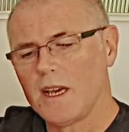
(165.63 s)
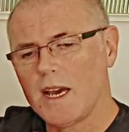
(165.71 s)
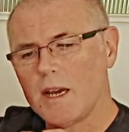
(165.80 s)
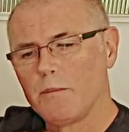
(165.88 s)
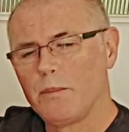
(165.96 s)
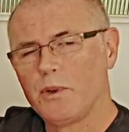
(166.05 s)

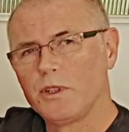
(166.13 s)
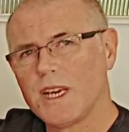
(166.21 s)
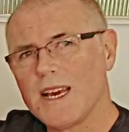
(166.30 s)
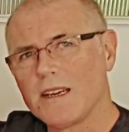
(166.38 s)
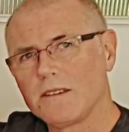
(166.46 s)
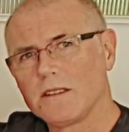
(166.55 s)
and push
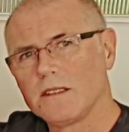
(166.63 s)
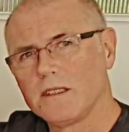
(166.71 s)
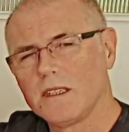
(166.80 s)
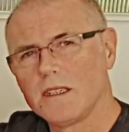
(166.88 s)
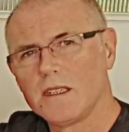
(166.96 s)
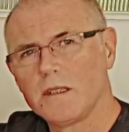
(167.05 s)
out
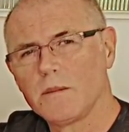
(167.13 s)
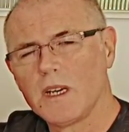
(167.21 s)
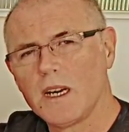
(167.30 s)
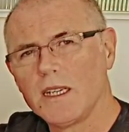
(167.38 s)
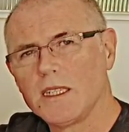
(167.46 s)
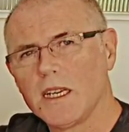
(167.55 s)
a
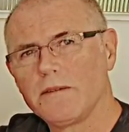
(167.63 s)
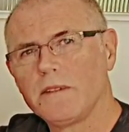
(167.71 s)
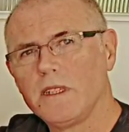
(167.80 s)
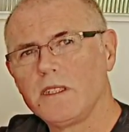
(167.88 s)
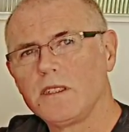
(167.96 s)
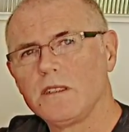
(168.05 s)
high
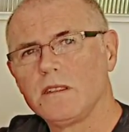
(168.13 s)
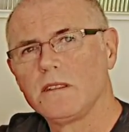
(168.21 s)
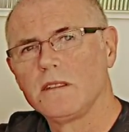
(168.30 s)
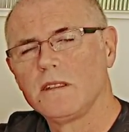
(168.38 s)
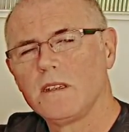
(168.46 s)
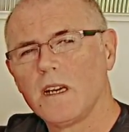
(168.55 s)
definition
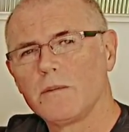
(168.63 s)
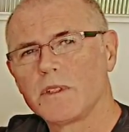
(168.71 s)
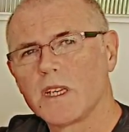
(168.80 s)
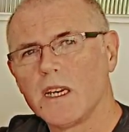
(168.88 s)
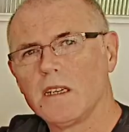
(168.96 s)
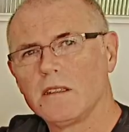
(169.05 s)

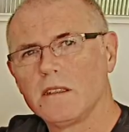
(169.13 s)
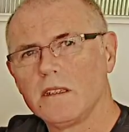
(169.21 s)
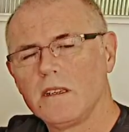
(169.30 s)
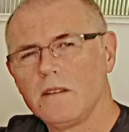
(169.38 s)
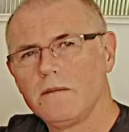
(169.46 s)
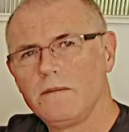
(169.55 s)
upscaled
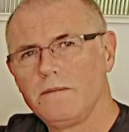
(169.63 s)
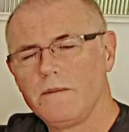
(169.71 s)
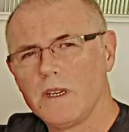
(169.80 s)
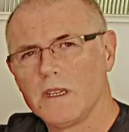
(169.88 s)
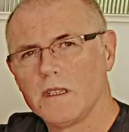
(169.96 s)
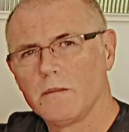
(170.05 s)

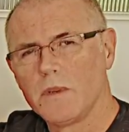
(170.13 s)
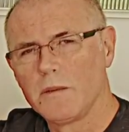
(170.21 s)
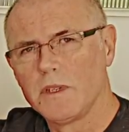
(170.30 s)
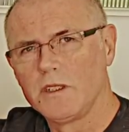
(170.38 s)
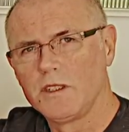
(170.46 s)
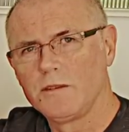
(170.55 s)

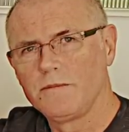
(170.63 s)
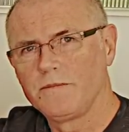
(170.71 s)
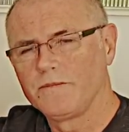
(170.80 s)
image.